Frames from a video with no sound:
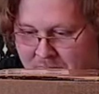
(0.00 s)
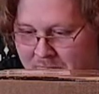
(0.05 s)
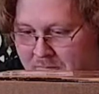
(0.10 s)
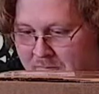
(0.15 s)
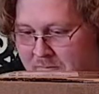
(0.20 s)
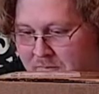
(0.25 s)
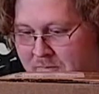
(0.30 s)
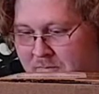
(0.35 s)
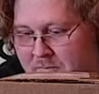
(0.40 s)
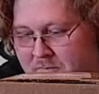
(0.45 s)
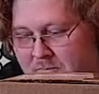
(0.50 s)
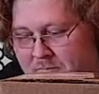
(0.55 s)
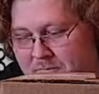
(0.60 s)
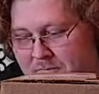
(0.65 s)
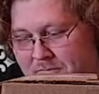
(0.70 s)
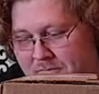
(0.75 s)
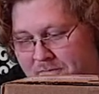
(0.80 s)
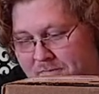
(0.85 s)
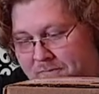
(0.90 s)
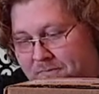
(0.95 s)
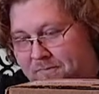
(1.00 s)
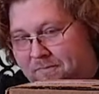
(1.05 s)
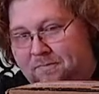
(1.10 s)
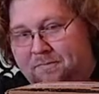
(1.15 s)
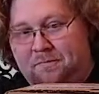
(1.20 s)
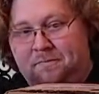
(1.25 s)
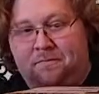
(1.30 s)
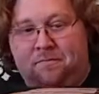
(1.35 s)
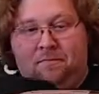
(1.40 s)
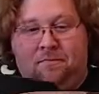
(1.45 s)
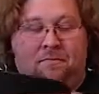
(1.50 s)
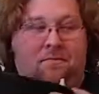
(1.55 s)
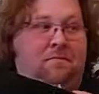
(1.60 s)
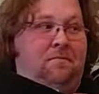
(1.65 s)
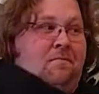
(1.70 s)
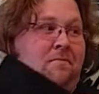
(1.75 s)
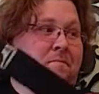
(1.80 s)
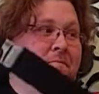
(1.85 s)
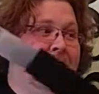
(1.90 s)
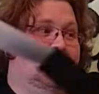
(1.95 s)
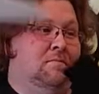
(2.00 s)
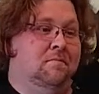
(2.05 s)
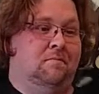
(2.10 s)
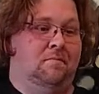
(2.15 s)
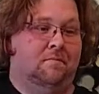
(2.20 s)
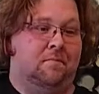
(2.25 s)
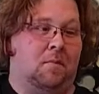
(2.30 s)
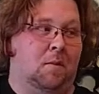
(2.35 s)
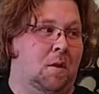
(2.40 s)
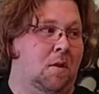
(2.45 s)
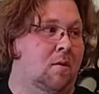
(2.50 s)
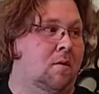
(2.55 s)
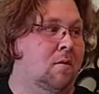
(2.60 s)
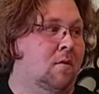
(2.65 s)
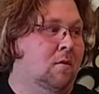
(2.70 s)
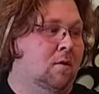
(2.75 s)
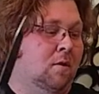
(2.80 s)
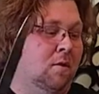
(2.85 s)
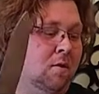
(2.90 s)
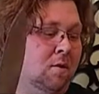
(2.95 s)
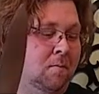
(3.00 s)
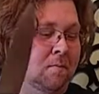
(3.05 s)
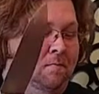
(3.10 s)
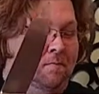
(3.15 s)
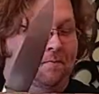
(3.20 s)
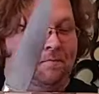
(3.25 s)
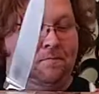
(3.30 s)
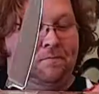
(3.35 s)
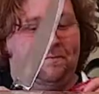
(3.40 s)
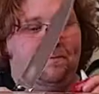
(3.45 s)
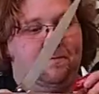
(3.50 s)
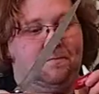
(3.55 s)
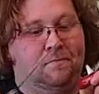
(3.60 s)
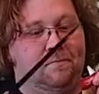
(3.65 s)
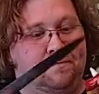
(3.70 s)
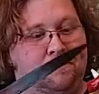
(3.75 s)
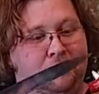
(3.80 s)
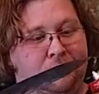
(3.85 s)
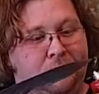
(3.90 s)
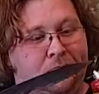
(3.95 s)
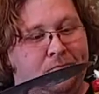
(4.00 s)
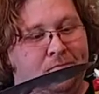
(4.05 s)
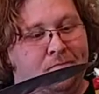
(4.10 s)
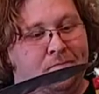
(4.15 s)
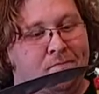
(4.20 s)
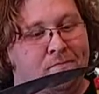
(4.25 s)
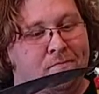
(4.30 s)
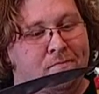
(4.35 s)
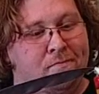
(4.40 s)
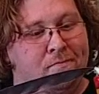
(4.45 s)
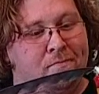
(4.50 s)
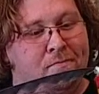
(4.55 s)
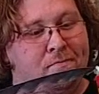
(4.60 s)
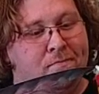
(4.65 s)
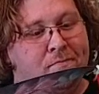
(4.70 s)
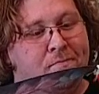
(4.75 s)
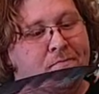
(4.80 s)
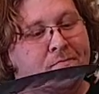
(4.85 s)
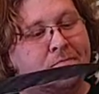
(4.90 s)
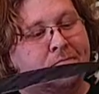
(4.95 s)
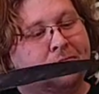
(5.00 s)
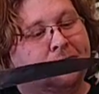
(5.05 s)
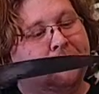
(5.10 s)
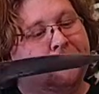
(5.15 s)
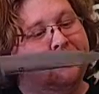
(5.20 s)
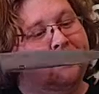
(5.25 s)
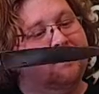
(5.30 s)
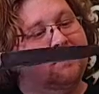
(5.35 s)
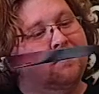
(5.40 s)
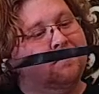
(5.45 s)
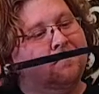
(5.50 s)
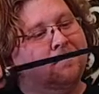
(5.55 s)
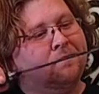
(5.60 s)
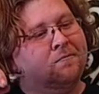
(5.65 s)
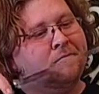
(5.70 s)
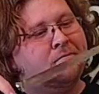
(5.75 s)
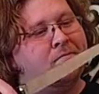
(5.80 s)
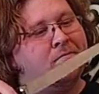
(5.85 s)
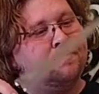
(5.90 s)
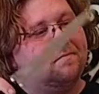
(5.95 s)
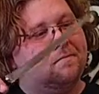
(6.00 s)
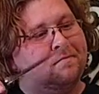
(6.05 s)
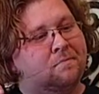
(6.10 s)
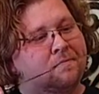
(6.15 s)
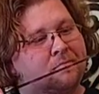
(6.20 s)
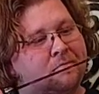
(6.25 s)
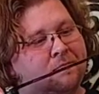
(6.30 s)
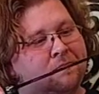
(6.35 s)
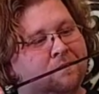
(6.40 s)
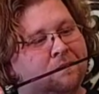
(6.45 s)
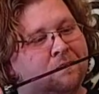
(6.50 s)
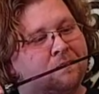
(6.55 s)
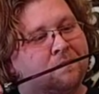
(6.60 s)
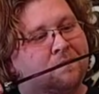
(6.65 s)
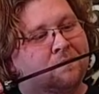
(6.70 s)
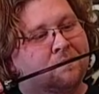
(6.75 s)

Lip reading: No one is speaking in this clip.